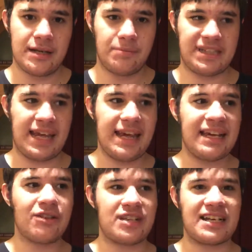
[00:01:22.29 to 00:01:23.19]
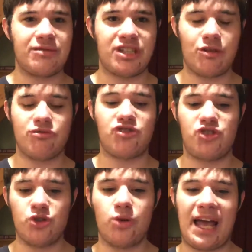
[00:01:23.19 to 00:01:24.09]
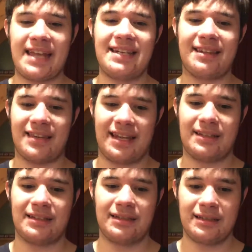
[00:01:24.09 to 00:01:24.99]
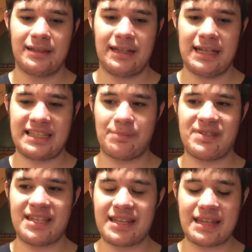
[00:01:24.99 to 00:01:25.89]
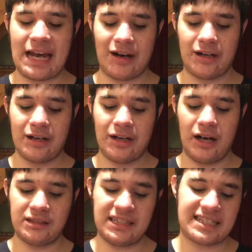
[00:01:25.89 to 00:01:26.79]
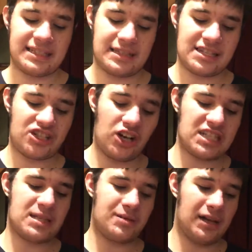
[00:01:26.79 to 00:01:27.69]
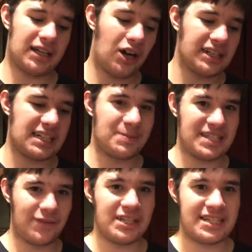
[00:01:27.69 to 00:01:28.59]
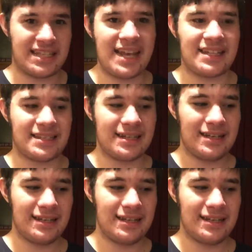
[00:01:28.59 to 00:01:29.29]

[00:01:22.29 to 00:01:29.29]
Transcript: but the A counters actually don't do anything except sit there unless this card's a card that specifically states